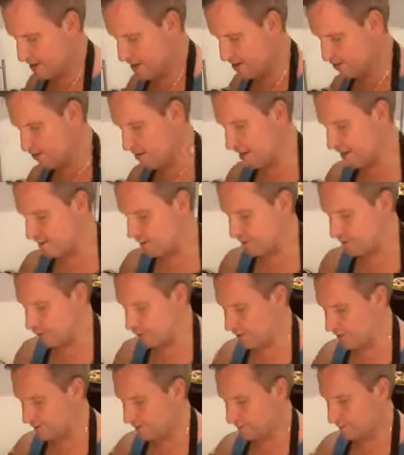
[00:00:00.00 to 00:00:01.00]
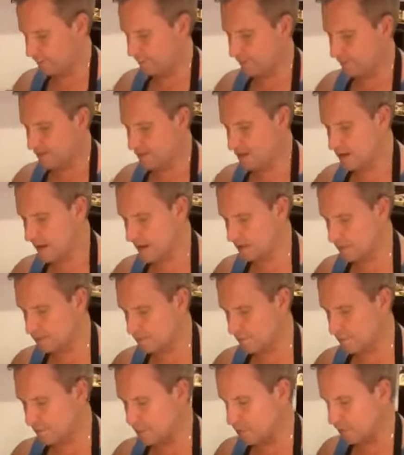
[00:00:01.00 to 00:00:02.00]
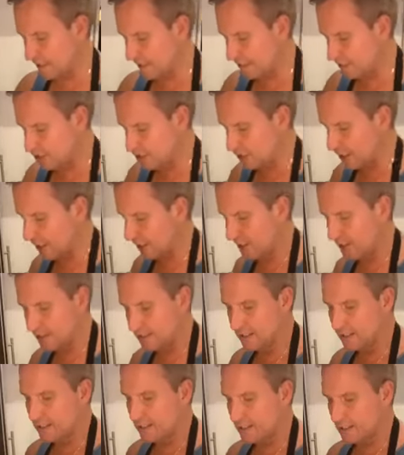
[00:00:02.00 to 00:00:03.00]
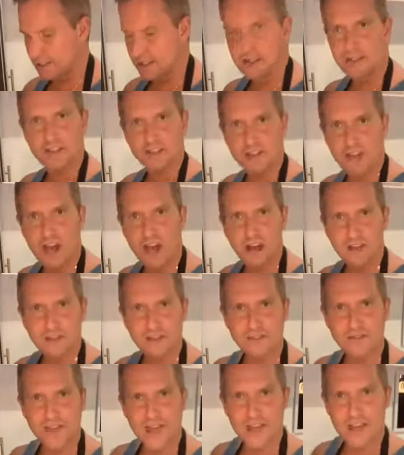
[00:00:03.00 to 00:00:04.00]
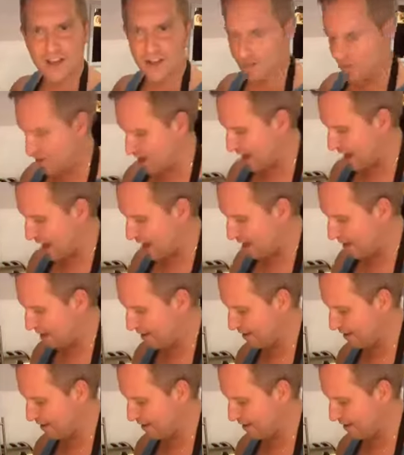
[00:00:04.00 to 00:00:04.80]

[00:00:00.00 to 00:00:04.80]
Great fun. Handsome boys at the start of their career.